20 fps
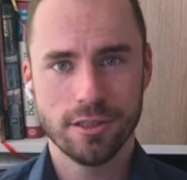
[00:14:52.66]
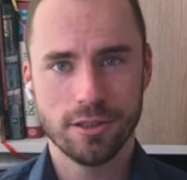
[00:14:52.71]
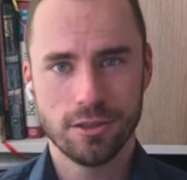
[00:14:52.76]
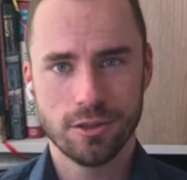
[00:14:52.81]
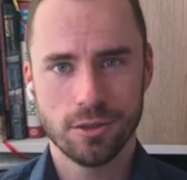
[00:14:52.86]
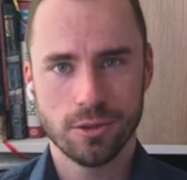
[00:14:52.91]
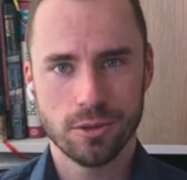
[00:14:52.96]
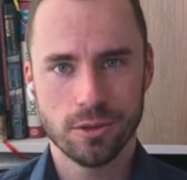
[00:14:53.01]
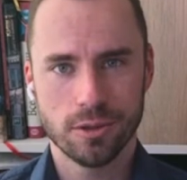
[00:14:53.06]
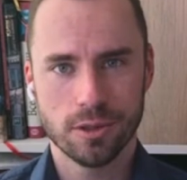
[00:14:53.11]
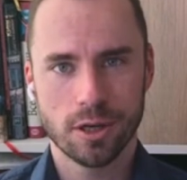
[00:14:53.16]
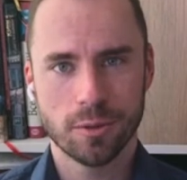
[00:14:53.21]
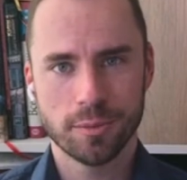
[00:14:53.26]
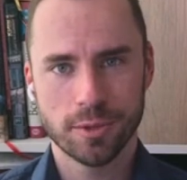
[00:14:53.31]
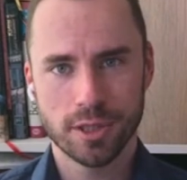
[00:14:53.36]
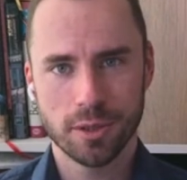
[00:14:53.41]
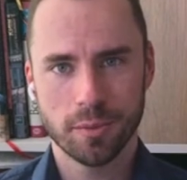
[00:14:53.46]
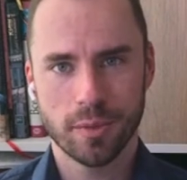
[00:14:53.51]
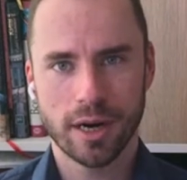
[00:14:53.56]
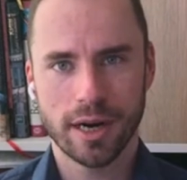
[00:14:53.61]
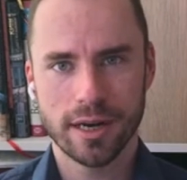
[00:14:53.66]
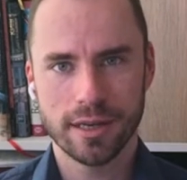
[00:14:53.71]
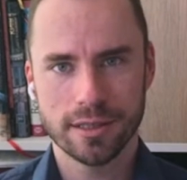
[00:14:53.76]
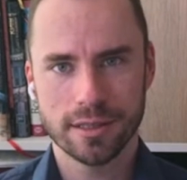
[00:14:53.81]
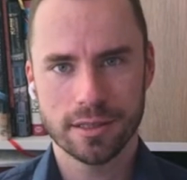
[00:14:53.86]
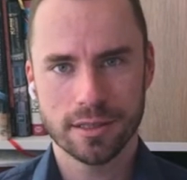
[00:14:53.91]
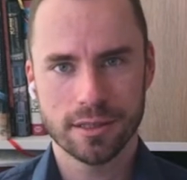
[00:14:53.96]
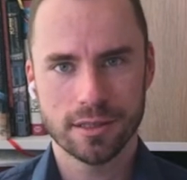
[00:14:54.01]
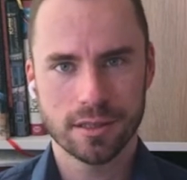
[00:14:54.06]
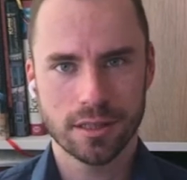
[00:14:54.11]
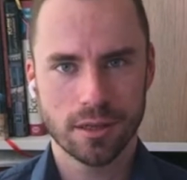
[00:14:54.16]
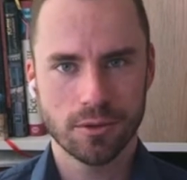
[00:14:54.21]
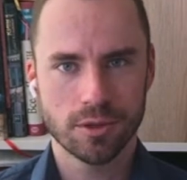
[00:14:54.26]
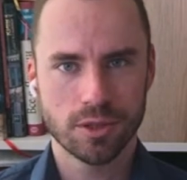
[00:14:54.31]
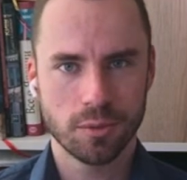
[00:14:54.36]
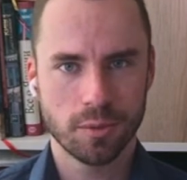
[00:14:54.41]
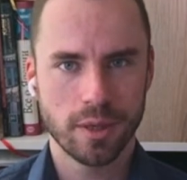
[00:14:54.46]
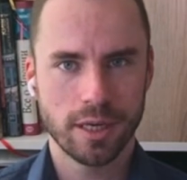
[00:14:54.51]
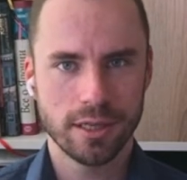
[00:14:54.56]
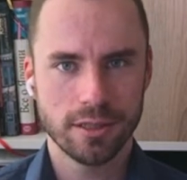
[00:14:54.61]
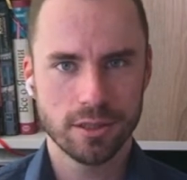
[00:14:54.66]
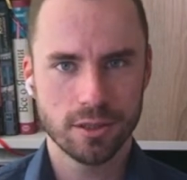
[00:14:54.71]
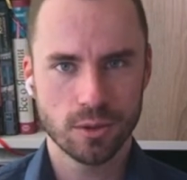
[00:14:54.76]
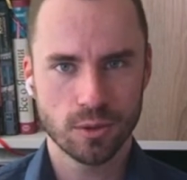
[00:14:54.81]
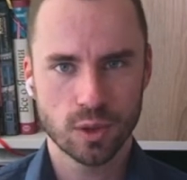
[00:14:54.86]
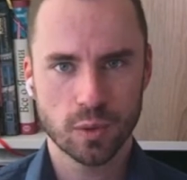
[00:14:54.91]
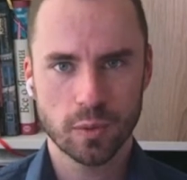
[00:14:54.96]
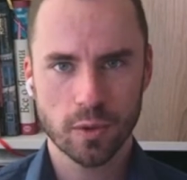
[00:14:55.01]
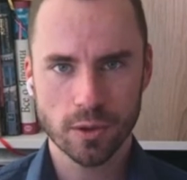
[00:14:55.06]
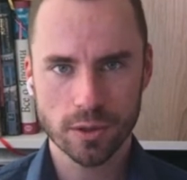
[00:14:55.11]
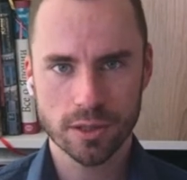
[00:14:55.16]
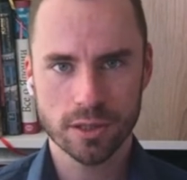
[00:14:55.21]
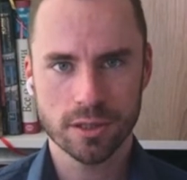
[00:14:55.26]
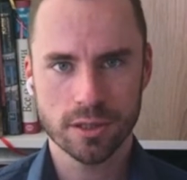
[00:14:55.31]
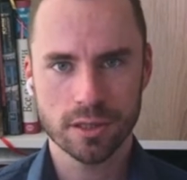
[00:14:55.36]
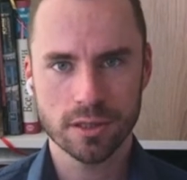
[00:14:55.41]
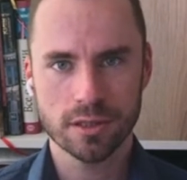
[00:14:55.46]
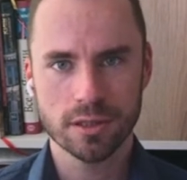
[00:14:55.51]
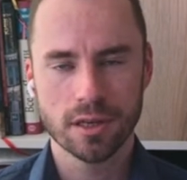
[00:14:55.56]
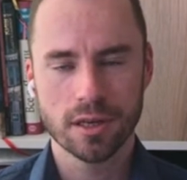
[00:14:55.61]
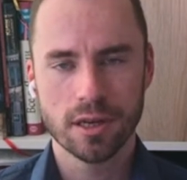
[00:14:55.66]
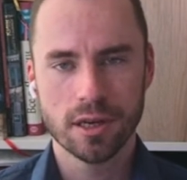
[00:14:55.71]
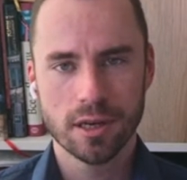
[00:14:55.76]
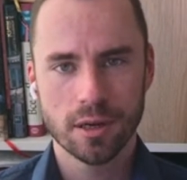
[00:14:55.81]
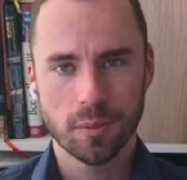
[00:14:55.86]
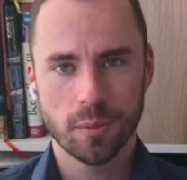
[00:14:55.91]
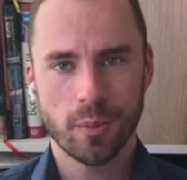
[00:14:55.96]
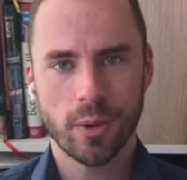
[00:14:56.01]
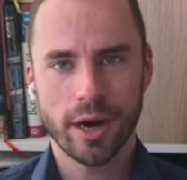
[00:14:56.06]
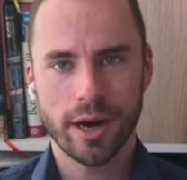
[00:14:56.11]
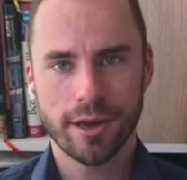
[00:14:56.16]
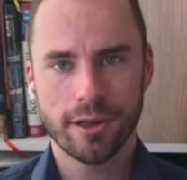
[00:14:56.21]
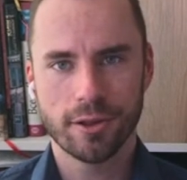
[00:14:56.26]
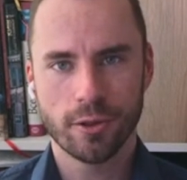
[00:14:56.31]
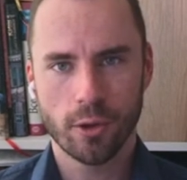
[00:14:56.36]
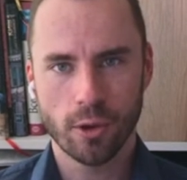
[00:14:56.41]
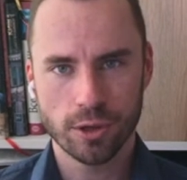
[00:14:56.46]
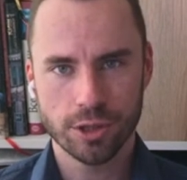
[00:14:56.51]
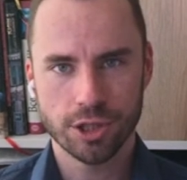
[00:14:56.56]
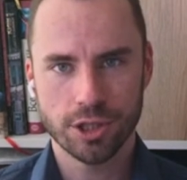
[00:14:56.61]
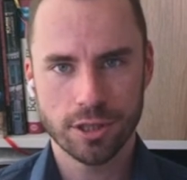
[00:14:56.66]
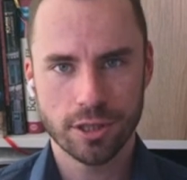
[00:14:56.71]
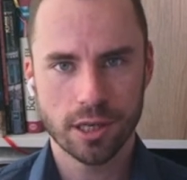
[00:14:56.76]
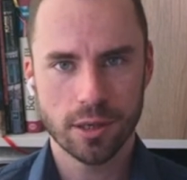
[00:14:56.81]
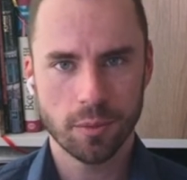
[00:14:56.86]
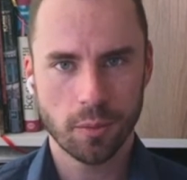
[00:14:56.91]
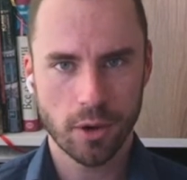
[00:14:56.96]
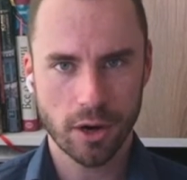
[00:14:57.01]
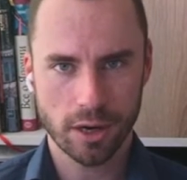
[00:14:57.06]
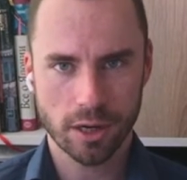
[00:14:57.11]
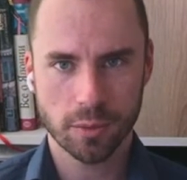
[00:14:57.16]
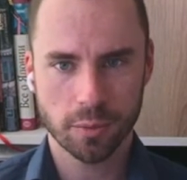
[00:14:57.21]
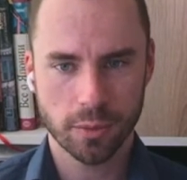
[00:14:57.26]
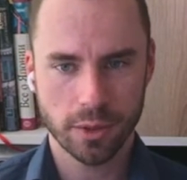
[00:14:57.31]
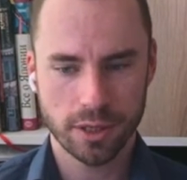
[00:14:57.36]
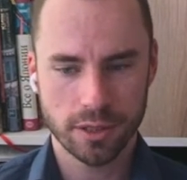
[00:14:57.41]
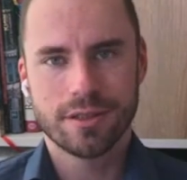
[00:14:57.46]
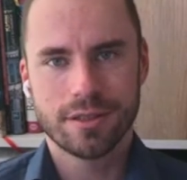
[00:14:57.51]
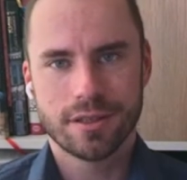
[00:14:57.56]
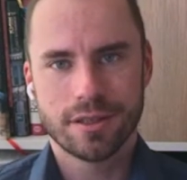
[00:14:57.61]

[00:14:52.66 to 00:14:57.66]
to optimize and automate those processes by launching a marketplace.